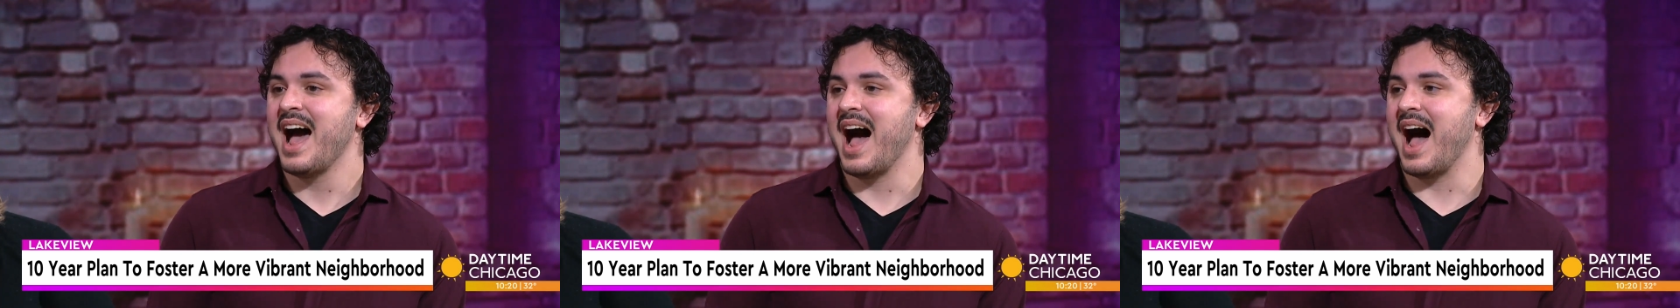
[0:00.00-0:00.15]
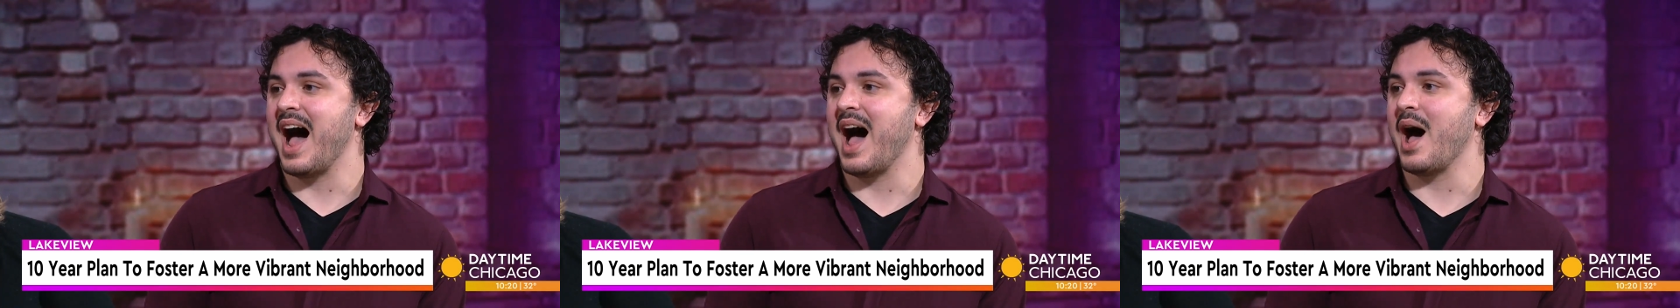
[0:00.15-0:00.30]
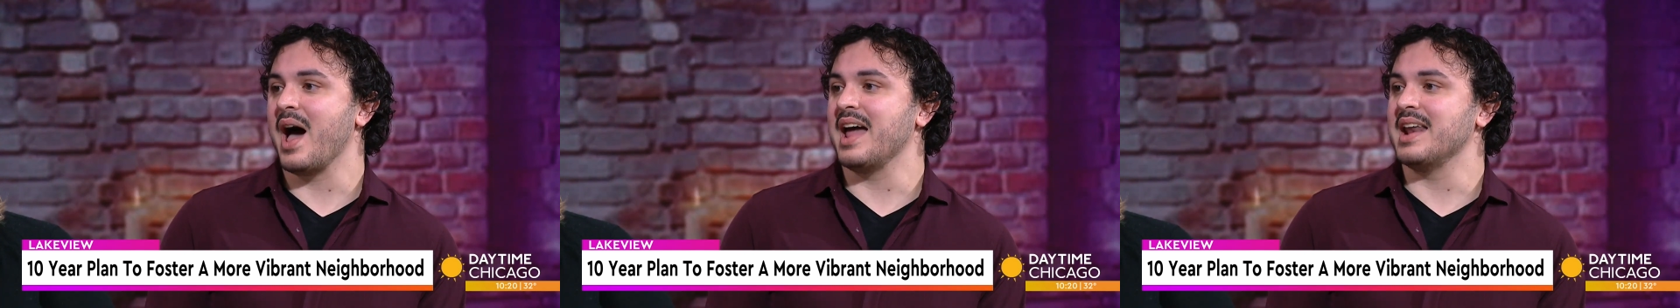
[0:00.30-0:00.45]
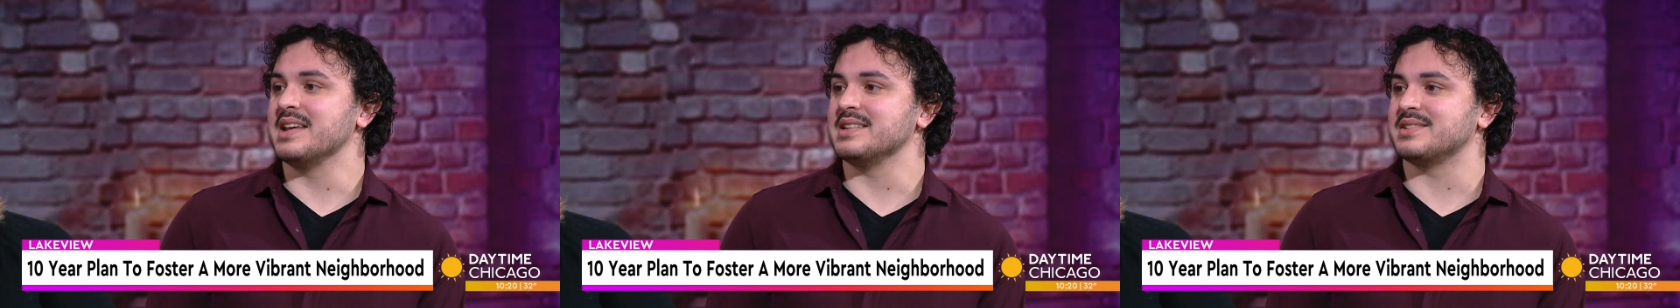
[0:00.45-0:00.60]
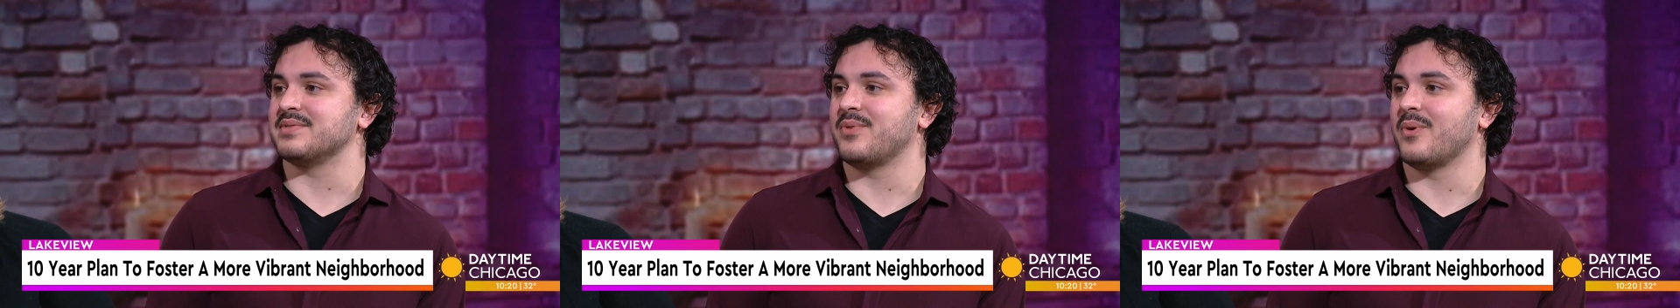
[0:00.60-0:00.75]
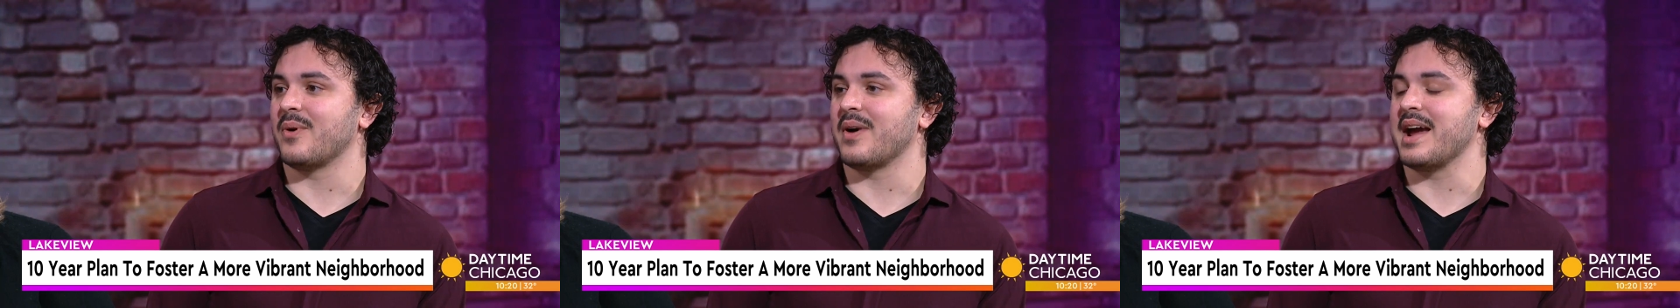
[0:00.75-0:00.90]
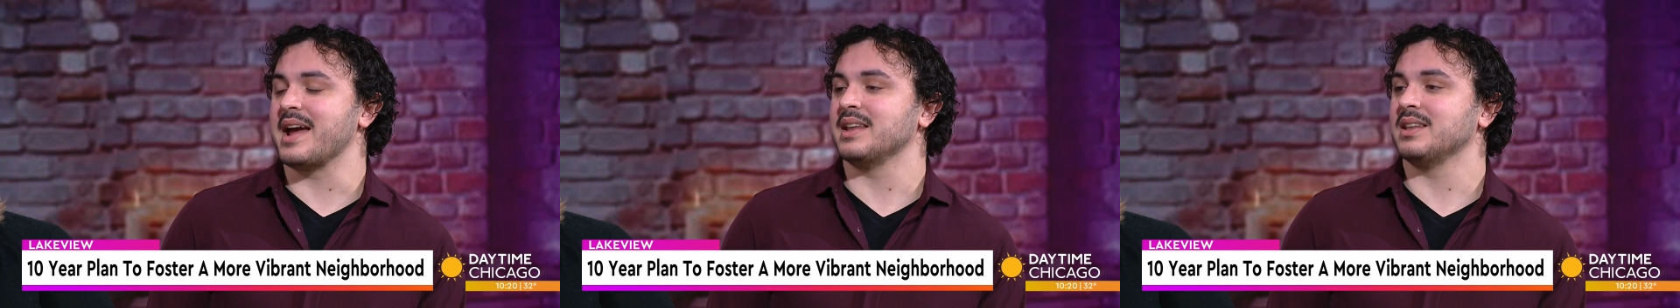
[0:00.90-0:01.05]
Uh, it is
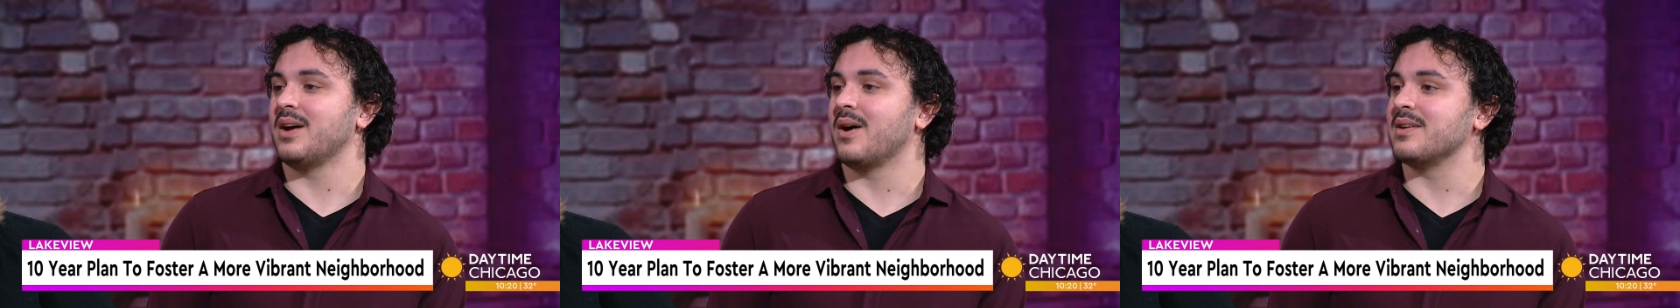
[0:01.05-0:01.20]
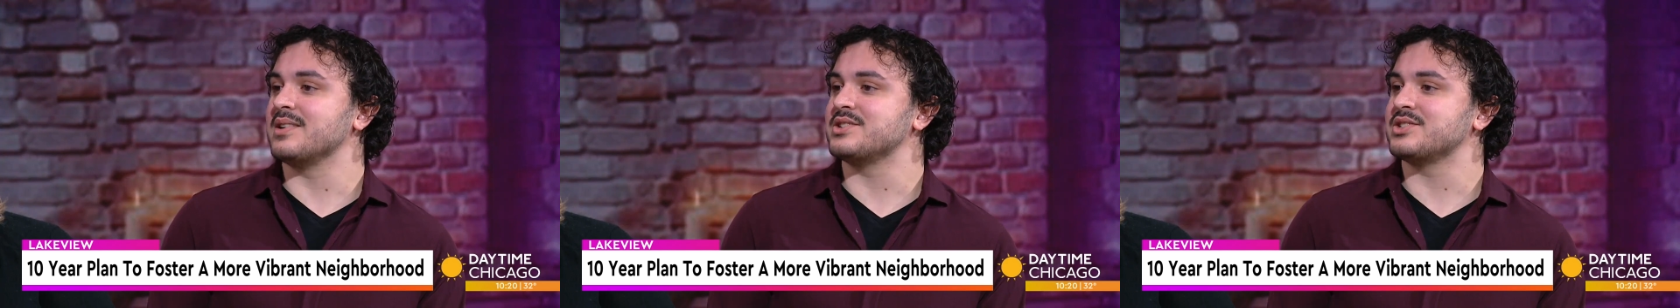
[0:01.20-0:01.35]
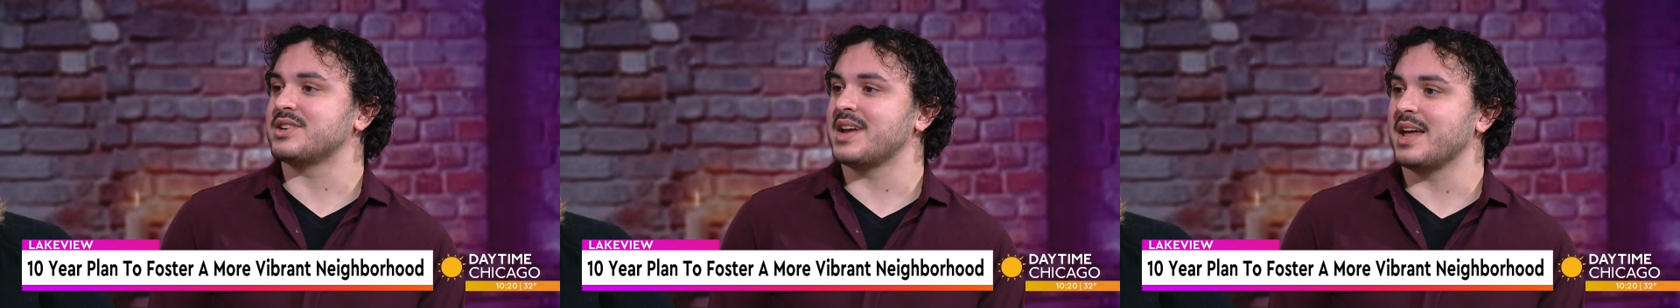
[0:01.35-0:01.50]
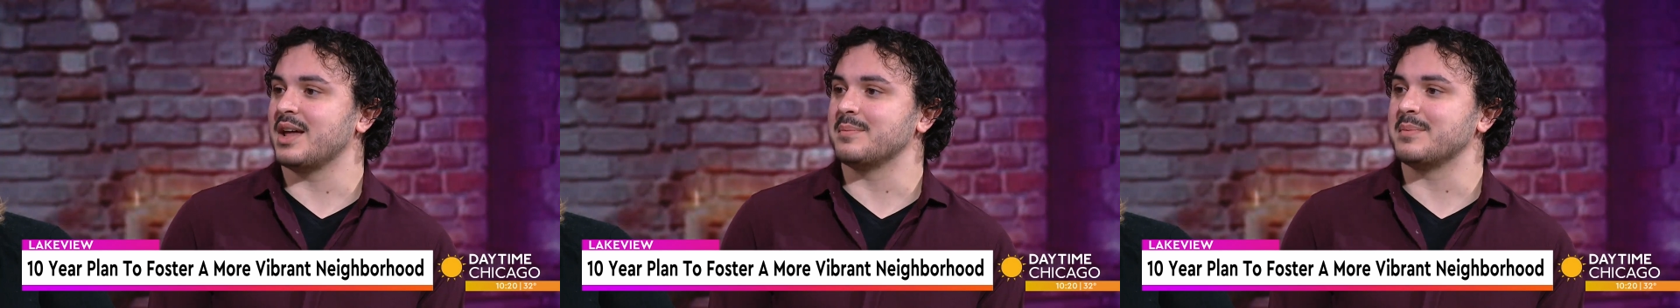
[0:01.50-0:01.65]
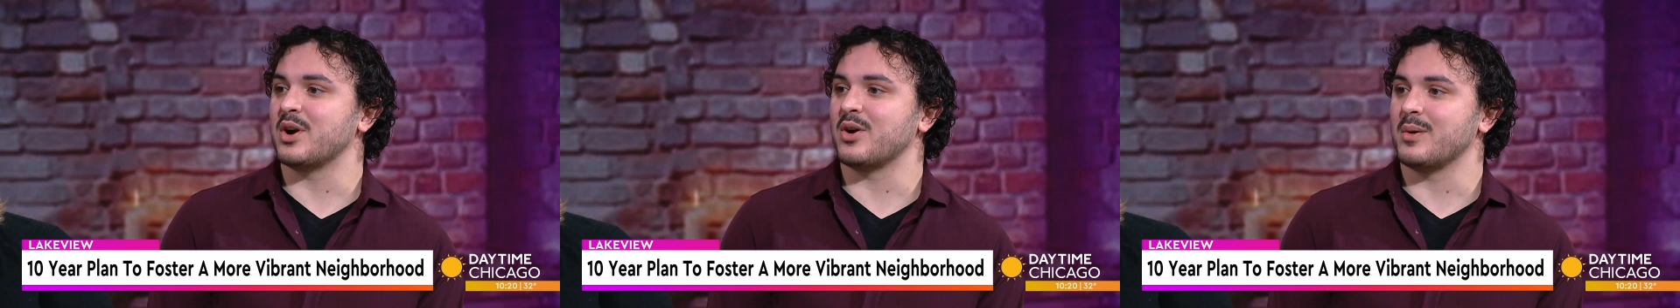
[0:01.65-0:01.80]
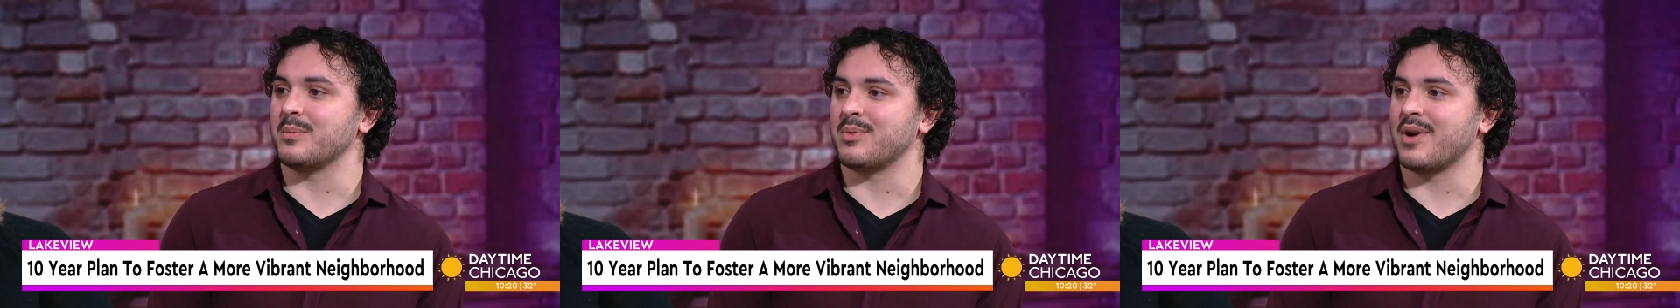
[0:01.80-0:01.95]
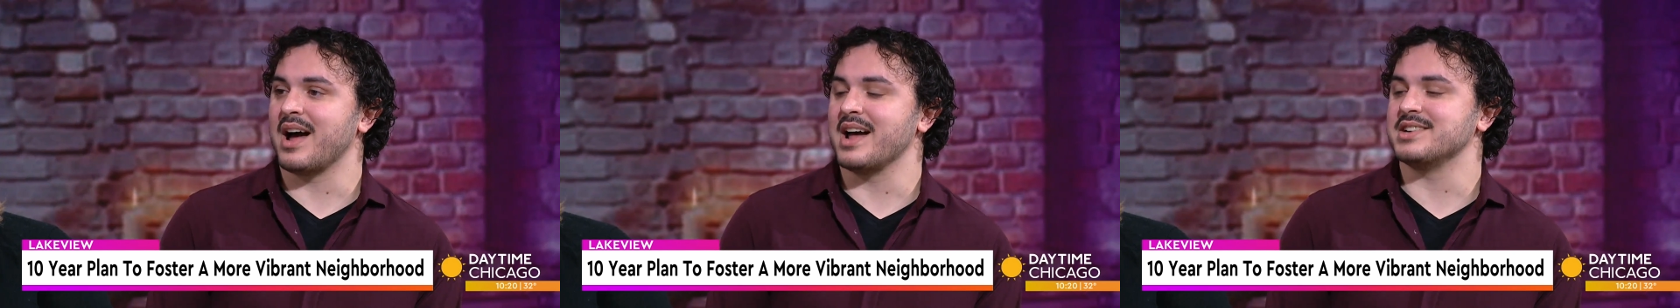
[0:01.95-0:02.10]
for a large scale
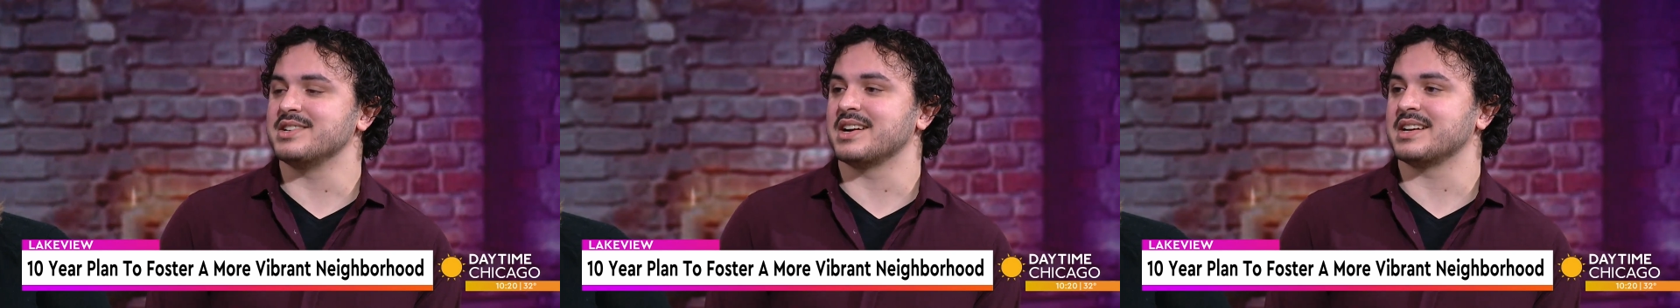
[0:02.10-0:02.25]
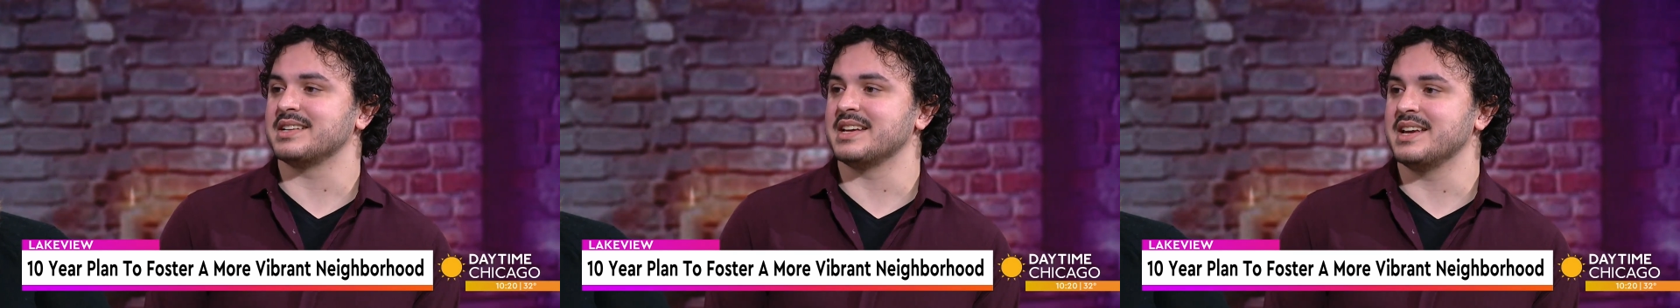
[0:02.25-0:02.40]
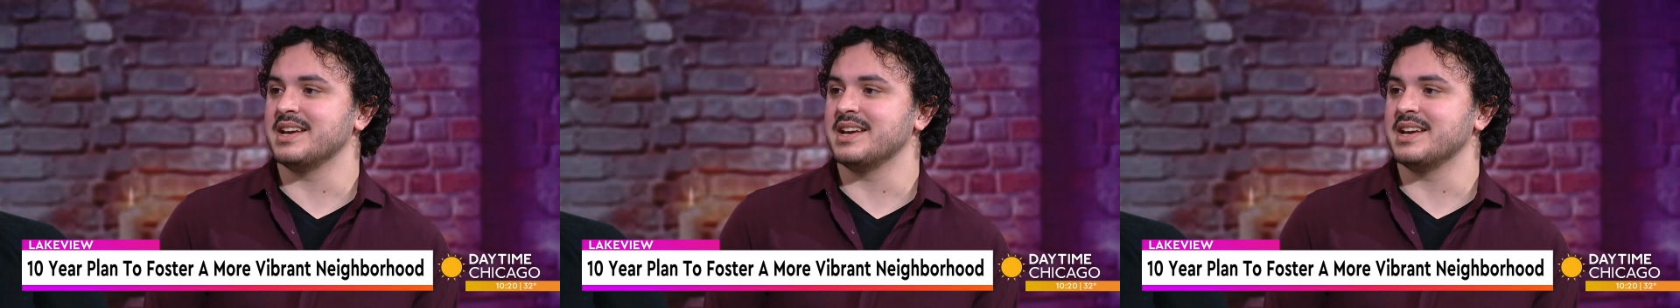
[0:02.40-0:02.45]
mural project,